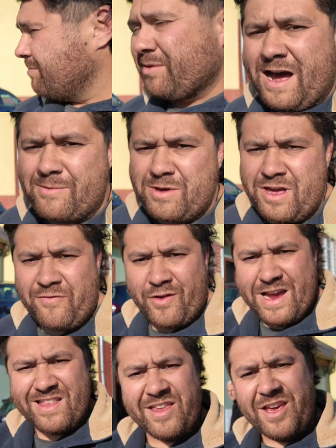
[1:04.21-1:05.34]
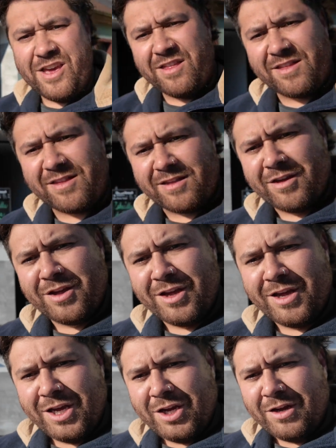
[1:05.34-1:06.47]
Behind me here, friends, is
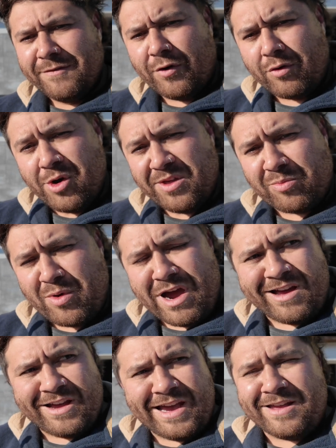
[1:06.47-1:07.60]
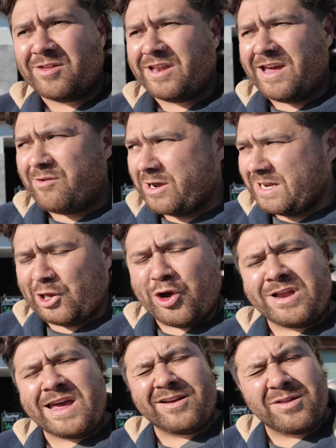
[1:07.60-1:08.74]
Four Roses Bar, and today we're going to
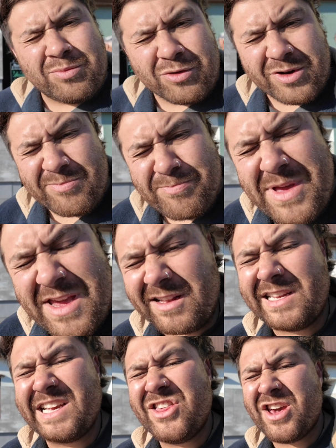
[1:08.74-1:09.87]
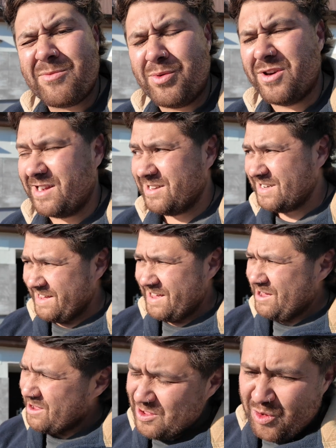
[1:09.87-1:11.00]
learn how to pour a beer like a Czech person.
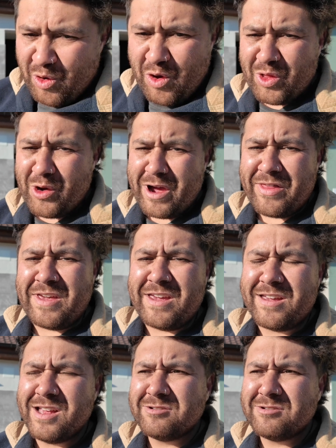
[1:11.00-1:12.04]
Although I think